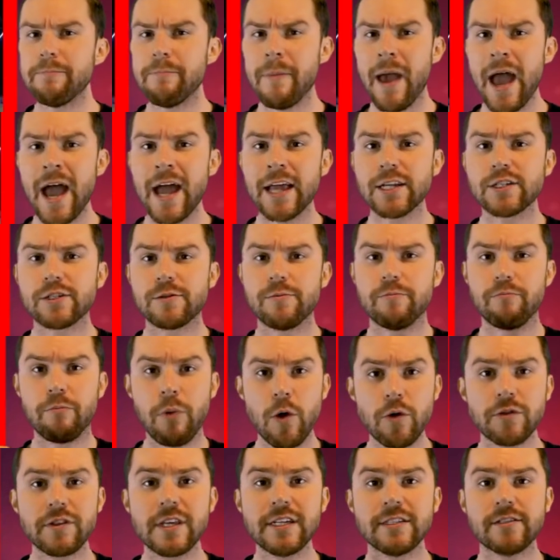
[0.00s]
matched.
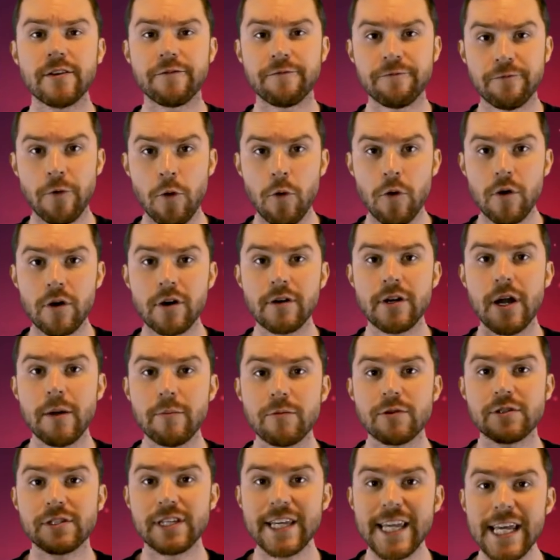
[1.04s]
Both get to four
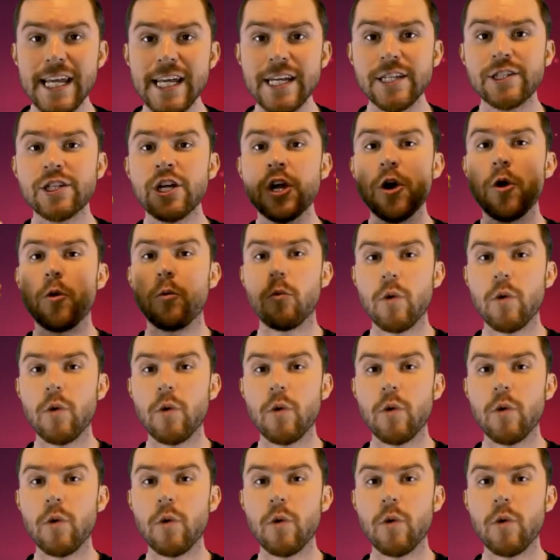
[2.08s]
numbers each.